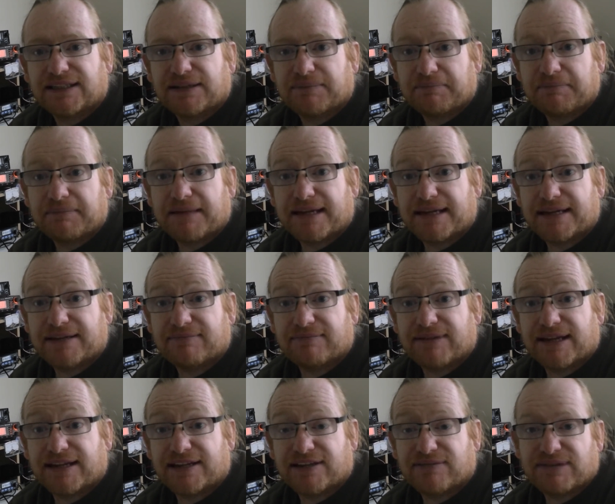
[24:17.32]

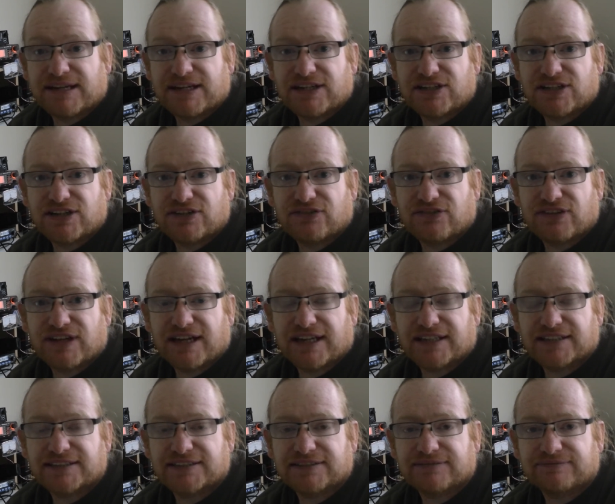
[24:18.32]
make a mention of
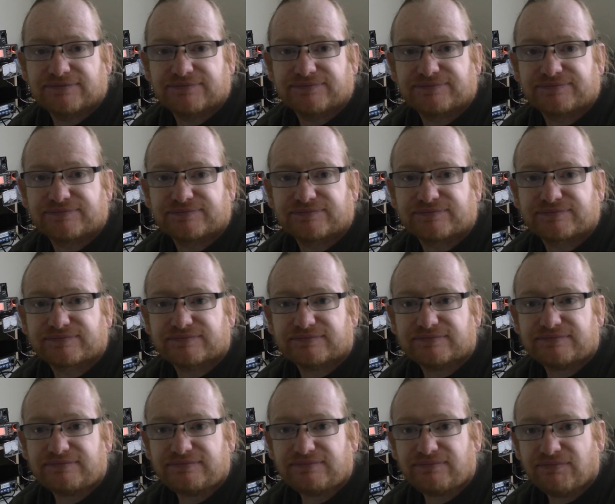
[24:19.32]
that
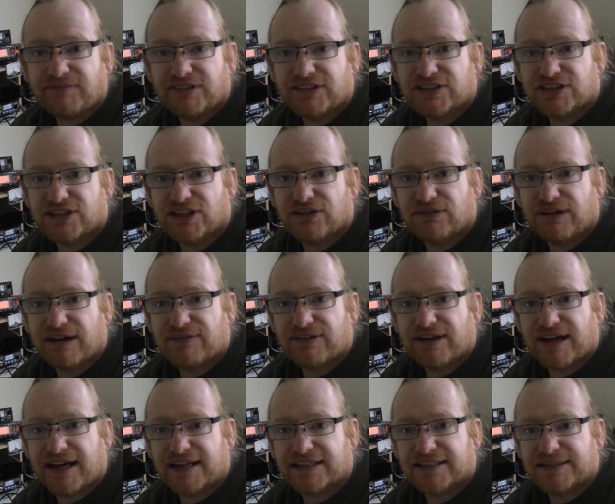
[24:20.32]
to whoever
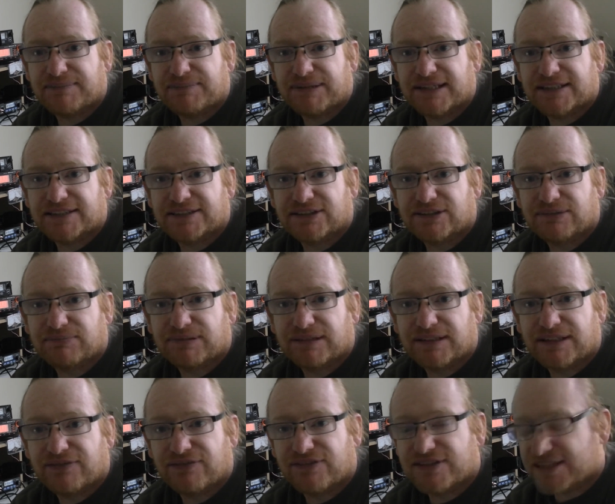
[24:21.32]
actually picks up,
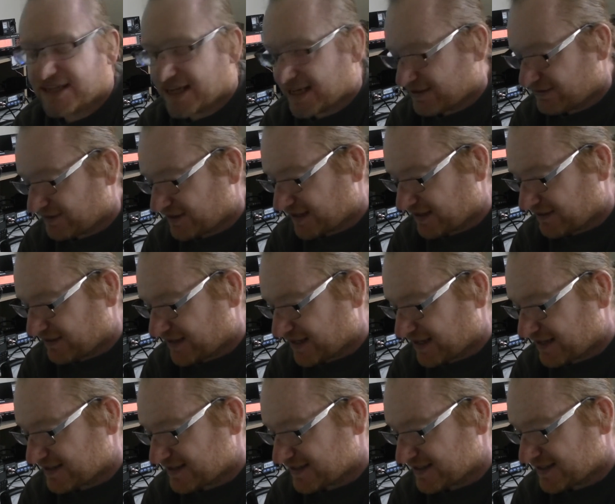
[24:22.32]
if there's anyone out
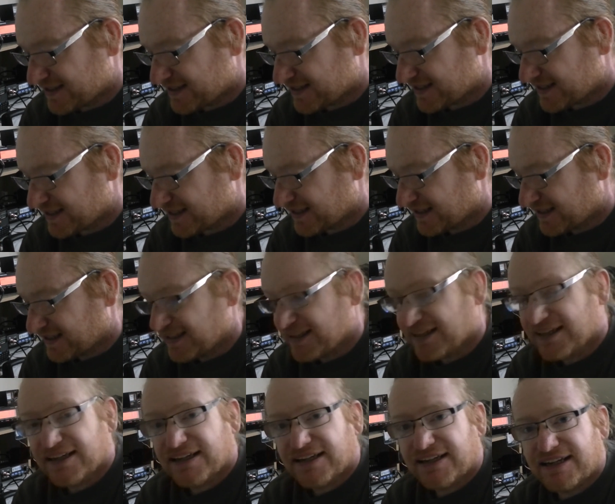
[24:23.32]
there that's listening.
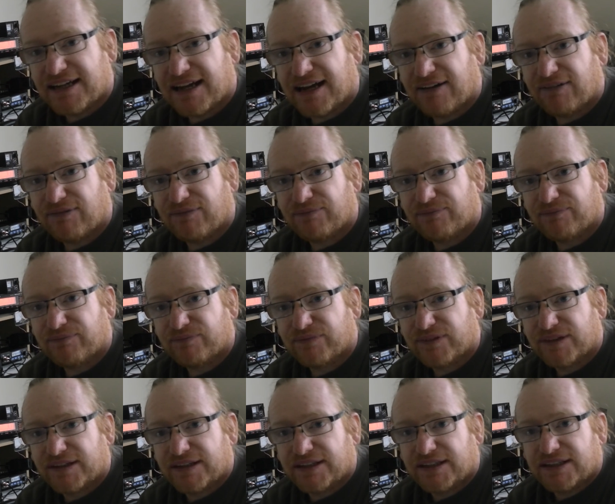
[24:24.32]
Now,
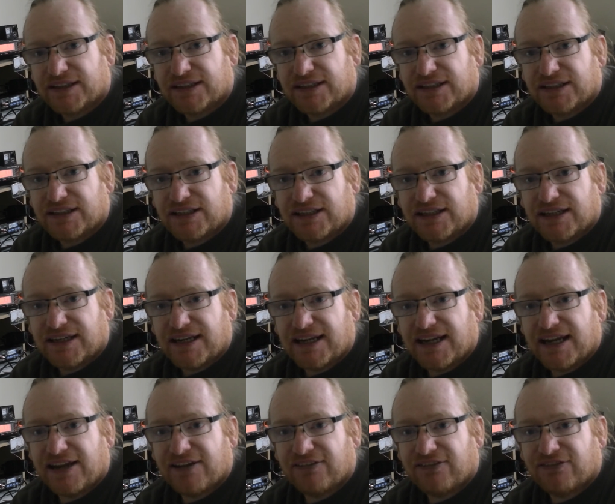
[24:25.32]

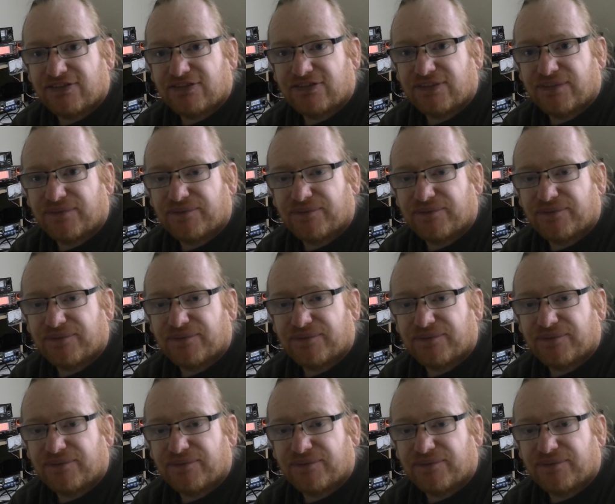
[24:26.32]
if